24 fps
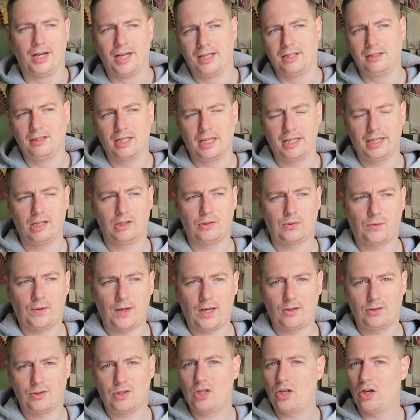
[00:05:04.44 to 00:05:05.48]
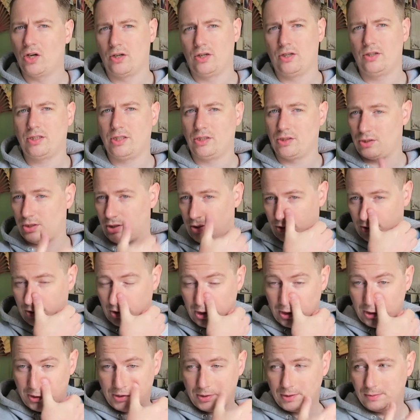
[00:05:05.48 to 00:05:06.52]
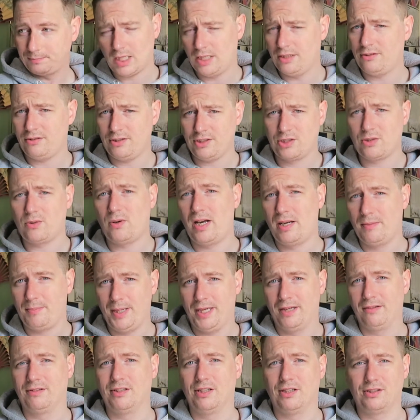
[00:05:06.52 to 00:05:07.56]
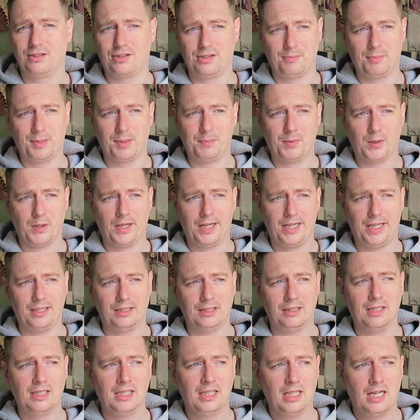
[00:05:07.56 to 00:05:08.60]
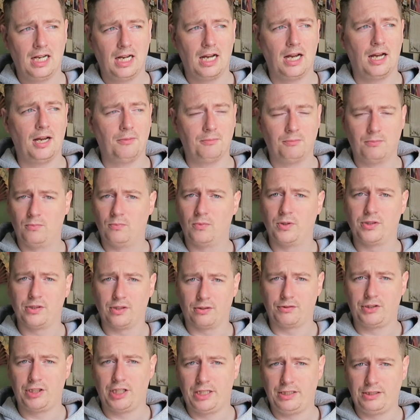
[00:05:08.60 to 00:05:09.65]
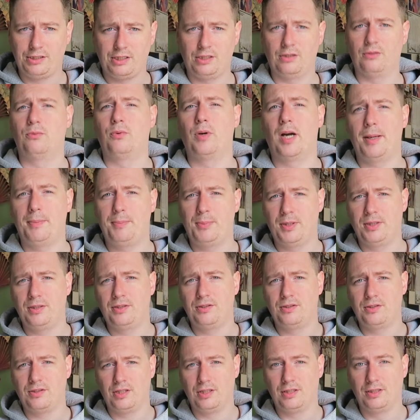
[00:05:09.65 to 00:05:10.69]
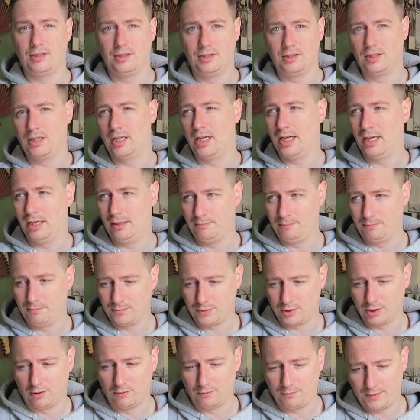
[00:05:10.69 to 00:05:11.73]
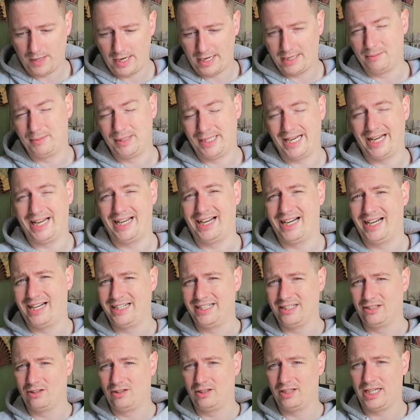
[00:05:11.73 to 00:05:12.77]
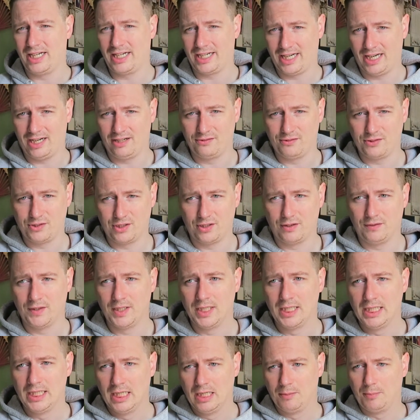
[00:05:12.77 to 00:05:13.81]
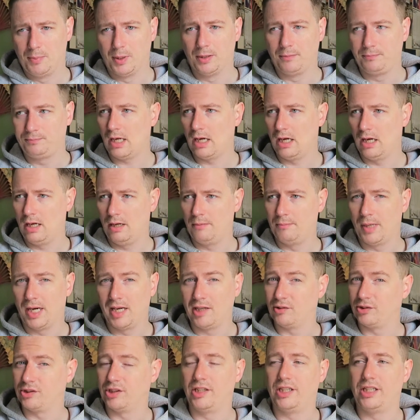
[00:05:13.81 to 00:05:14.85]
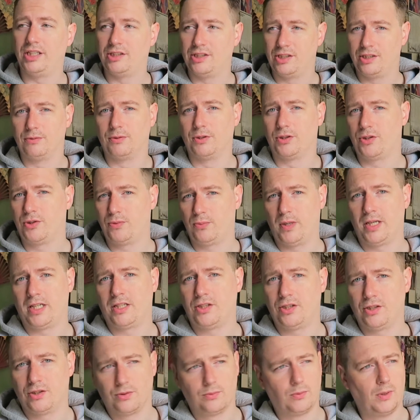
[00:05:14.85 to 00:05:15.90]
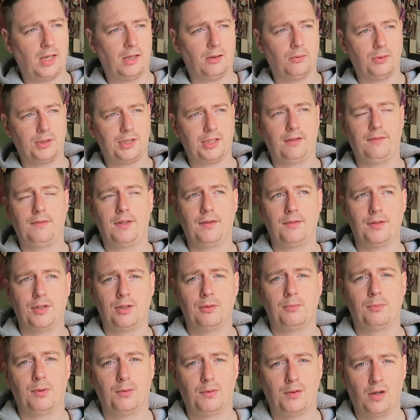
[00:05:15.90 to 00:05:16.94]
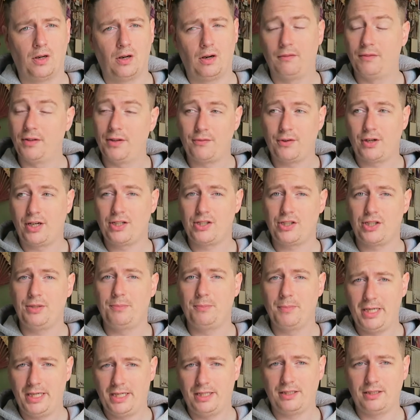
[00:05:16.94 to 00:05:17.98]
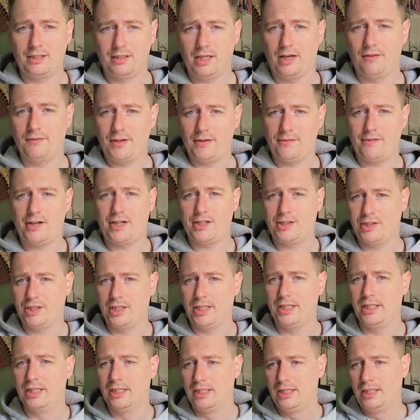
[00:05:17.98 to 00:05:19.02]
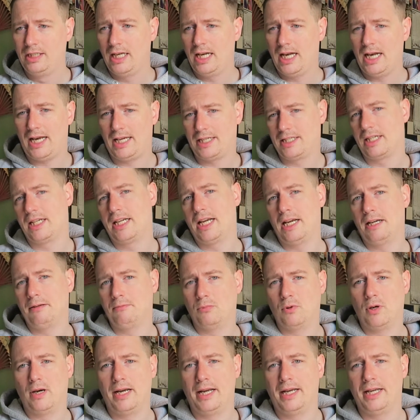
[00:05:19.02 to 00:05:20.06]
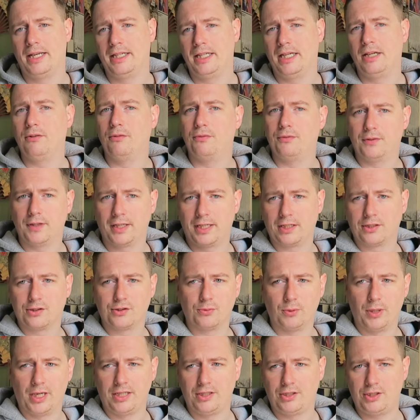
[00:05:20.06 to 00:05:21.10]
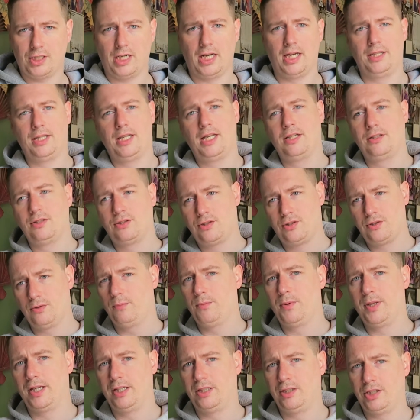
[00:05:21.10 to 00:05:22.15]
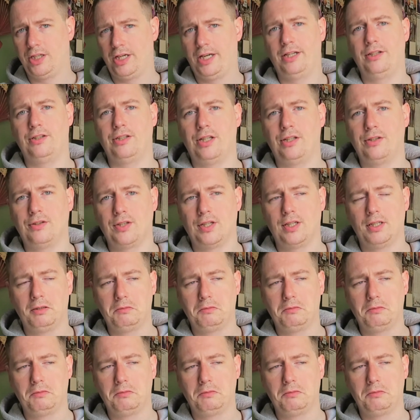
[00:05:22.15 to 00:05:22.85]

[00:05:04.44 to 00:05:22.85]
it, and like as far as code is concerned, and there is quite a bit of code to be put in, with sort of changing of weapons and sort of enemy AI and all that kind of stuff. But I also need to do a switch as well, which I've never done before. I've never actually had a game where you flick a switch and then something changes.